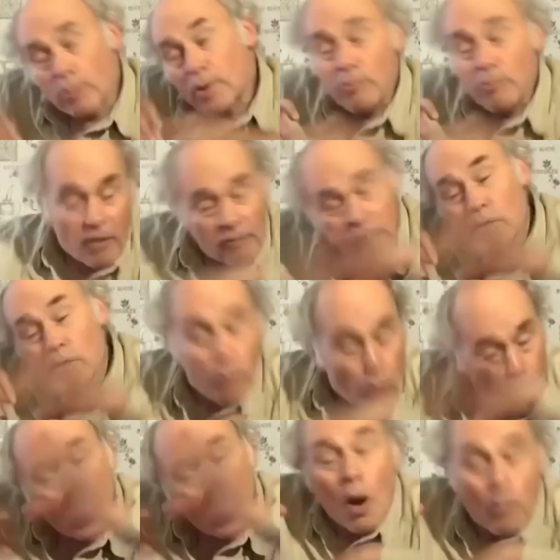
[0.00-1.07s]
boomri, boomri,
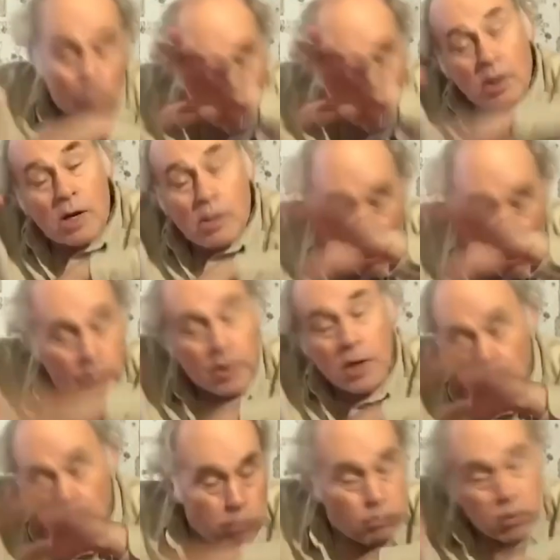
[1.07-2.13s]
boomri,
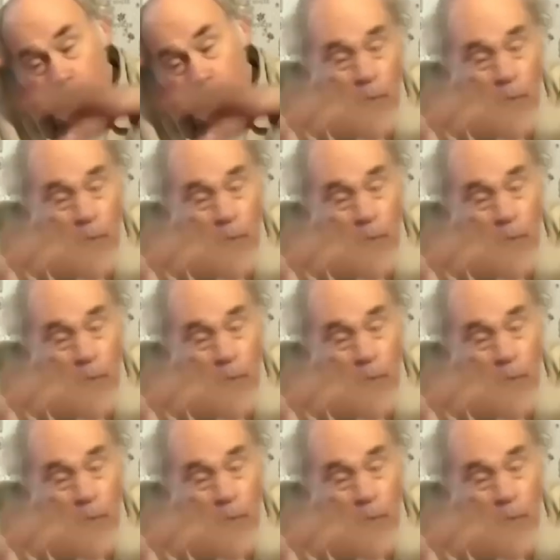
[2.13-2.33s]
boomri, boomri,